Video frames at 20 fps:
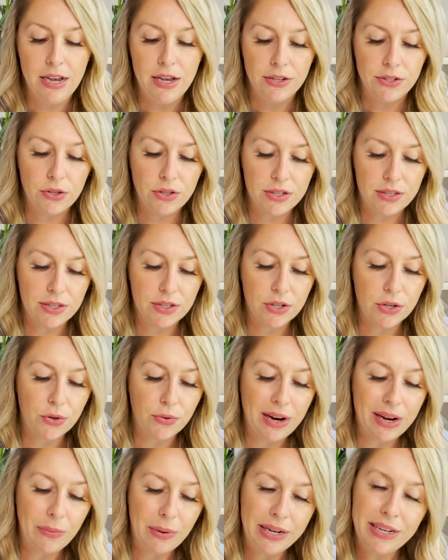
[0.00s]
So this is a
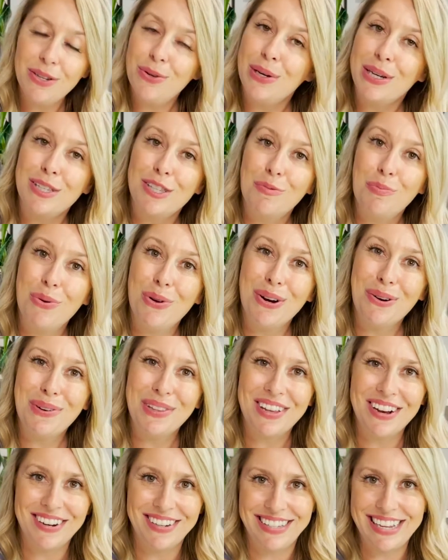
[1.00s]
great way to explore
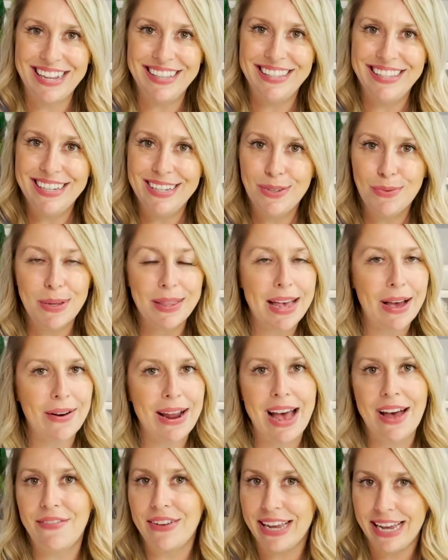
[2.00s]
with our senses without
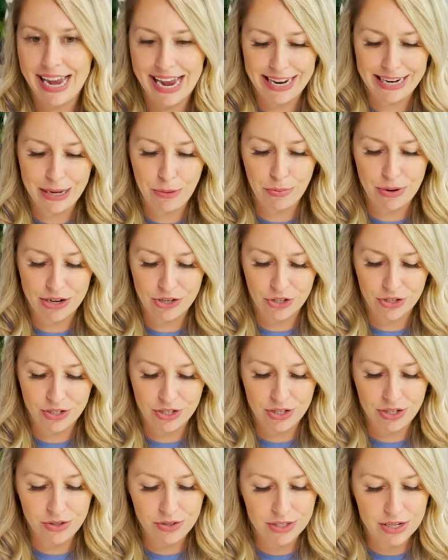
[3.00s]
having any pressure
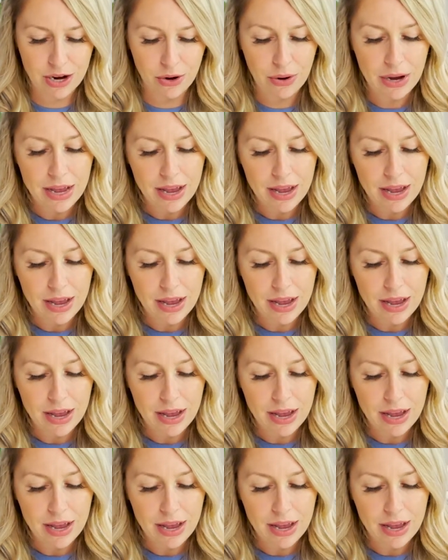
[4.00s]
to do so.